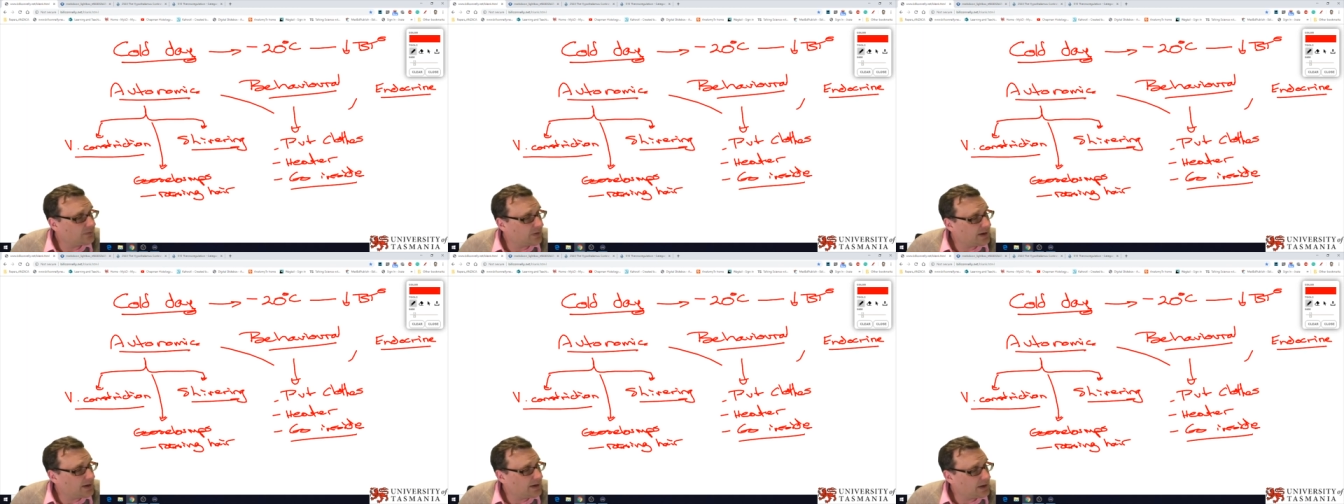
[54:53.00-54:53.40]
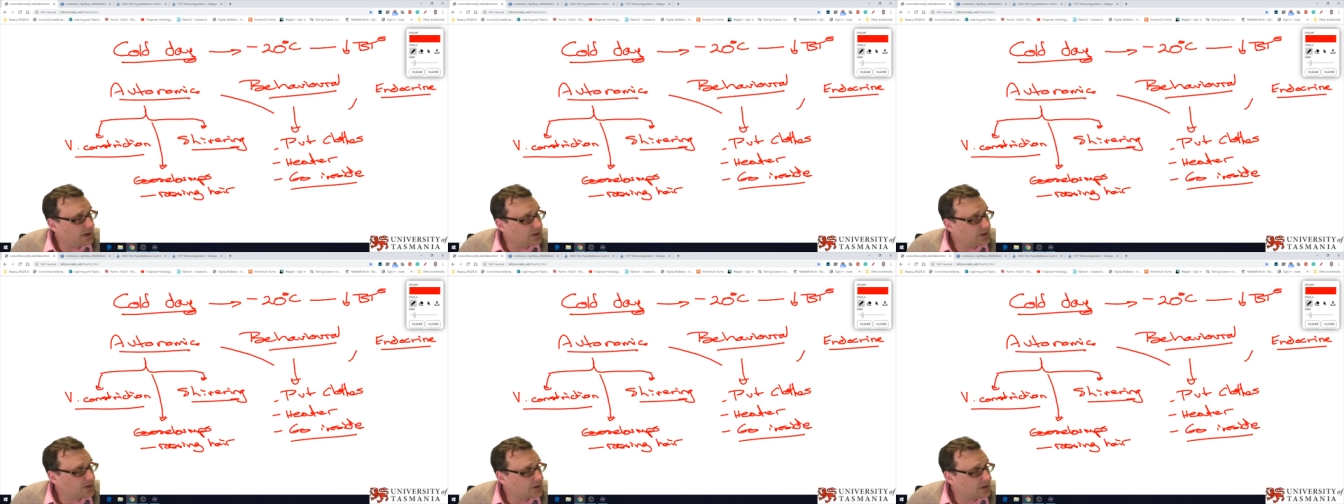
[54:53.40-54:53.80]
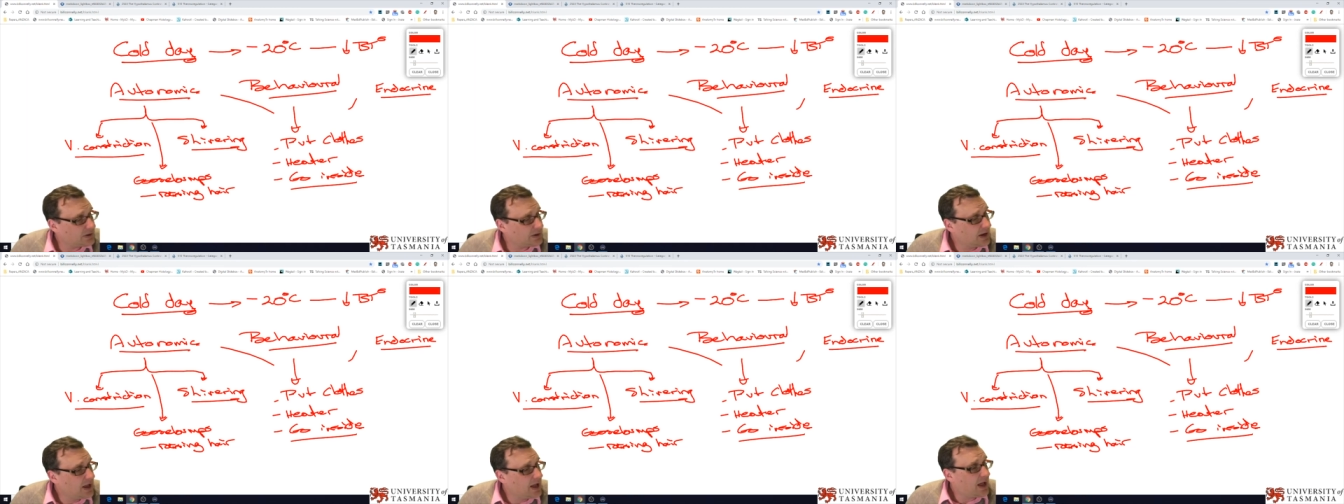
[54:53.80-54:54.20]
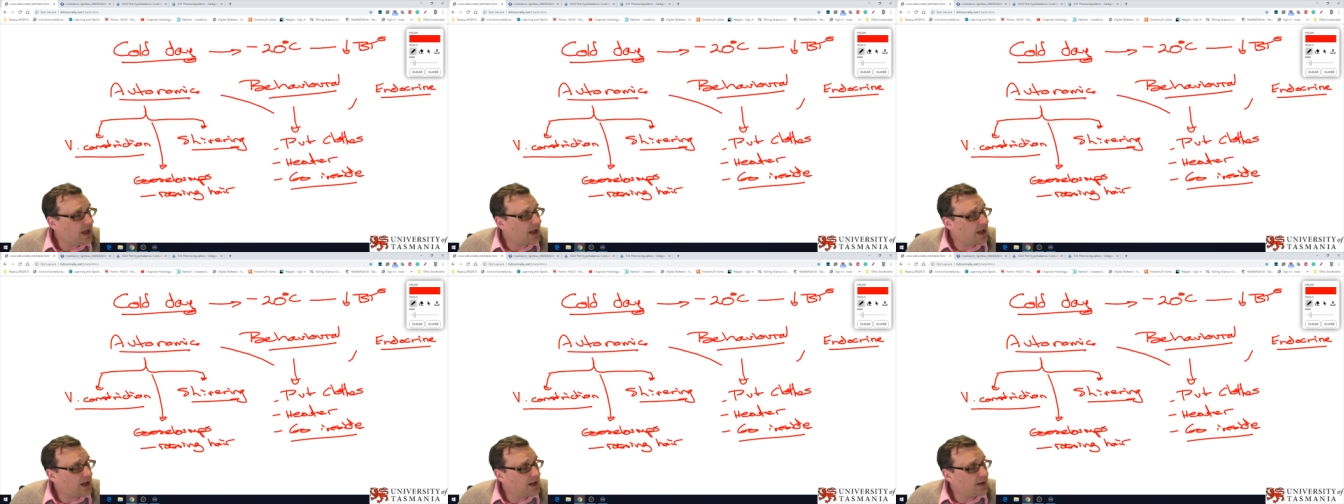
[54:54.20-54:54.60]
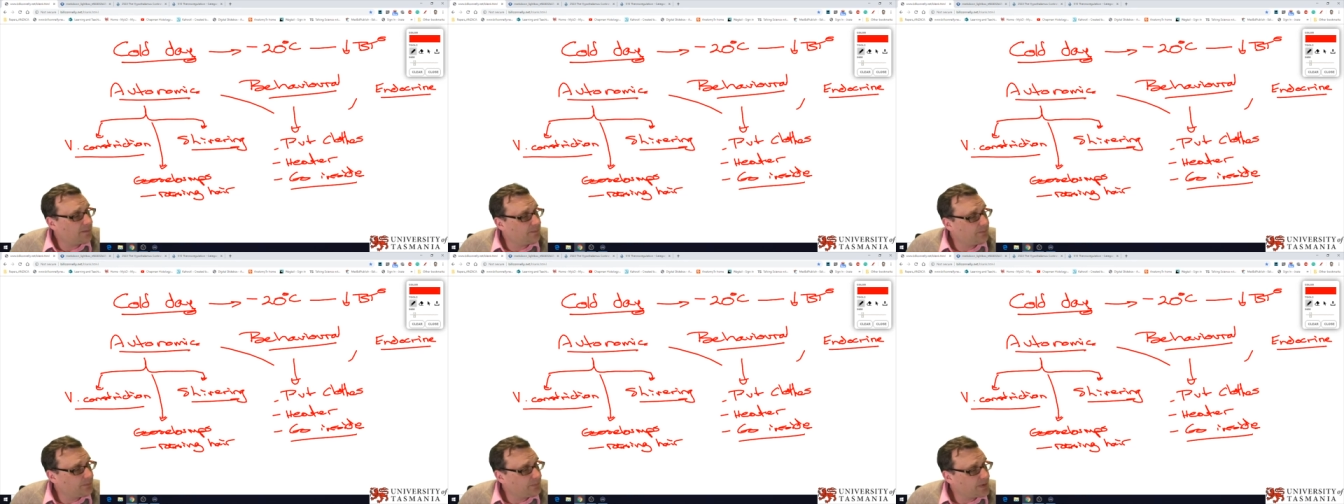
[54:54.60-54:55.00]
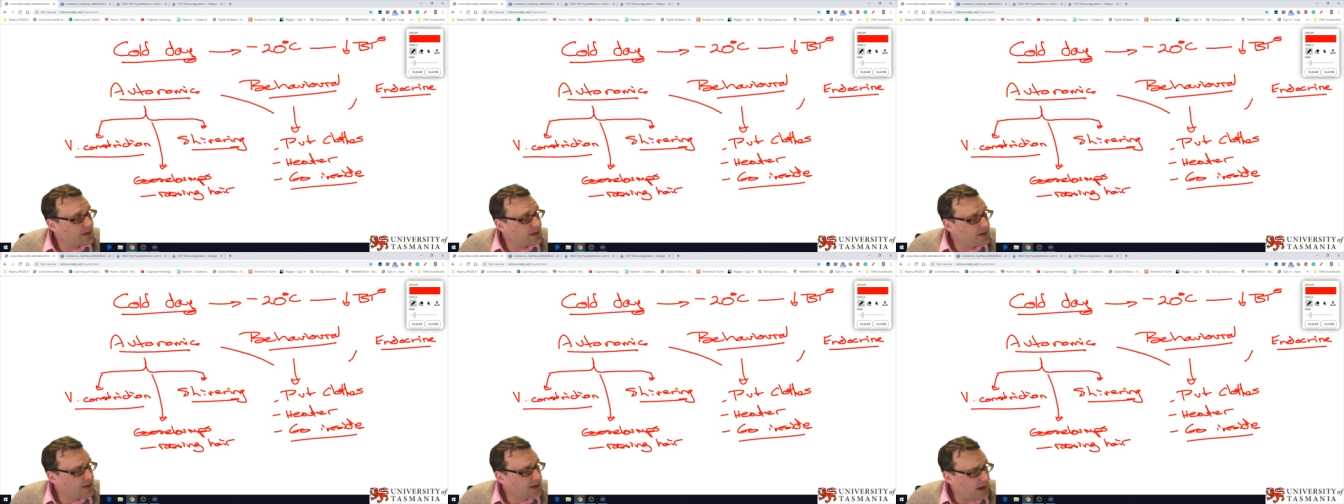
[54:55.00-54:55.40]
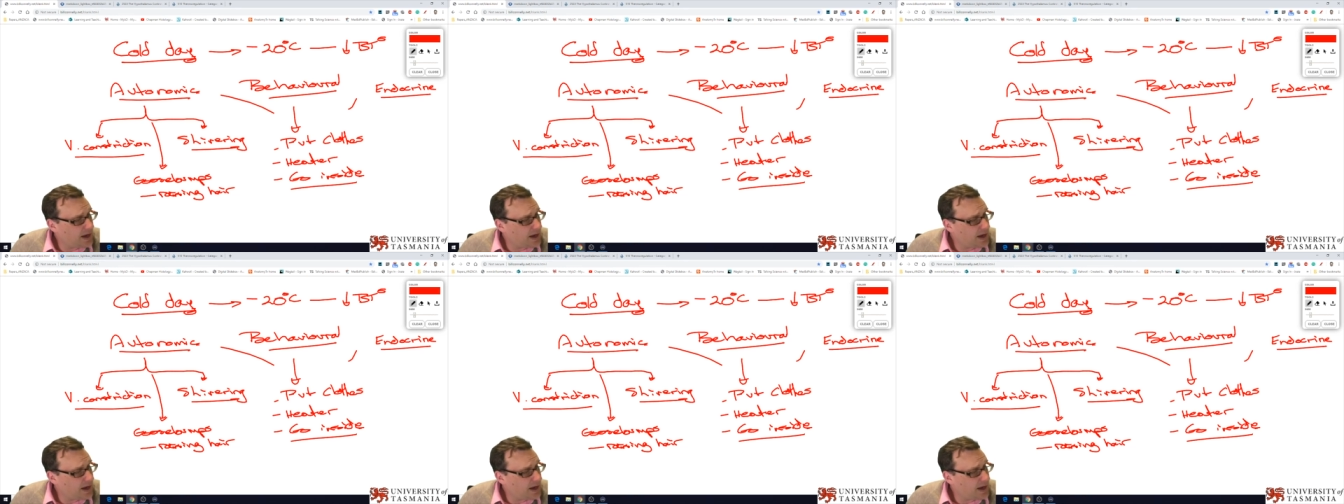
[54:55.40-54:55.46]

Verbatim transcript: and radiation. Um,